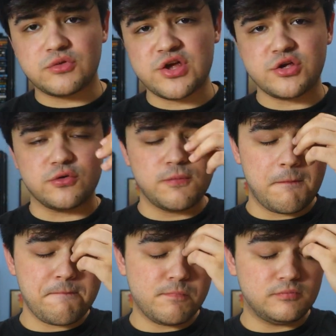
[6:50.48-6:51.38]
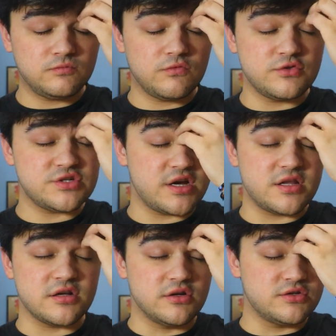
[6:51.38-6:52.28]
Thank you for
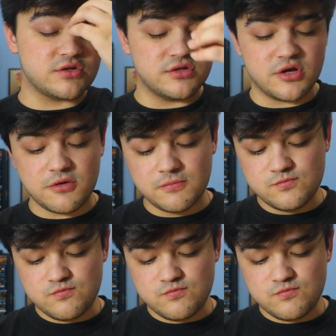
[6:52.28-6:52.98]
saying that it looks good, though.